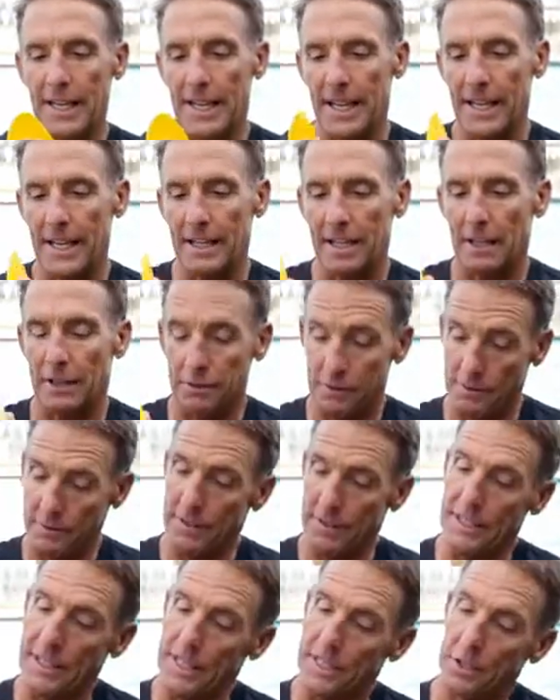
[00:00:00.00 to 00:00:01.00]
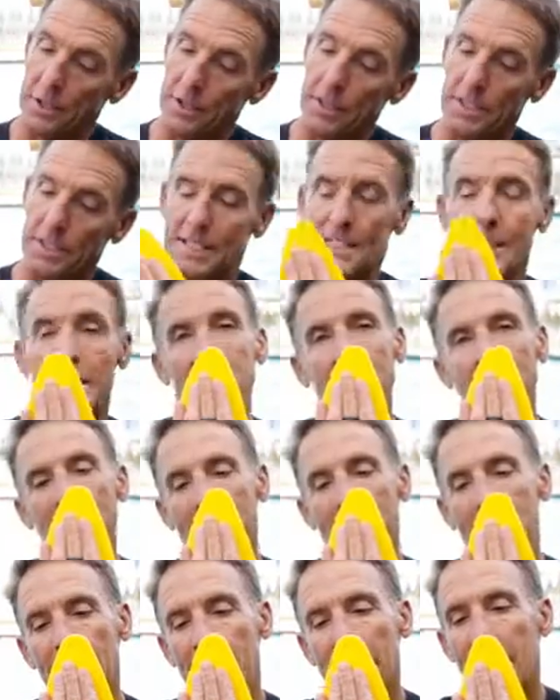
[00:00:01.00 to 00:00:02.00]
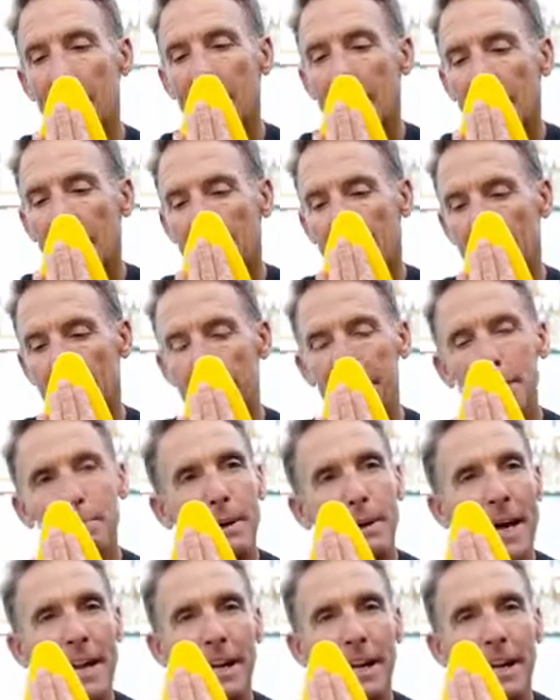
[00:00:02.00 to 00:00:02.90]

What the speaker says: and you're going to see that this paddle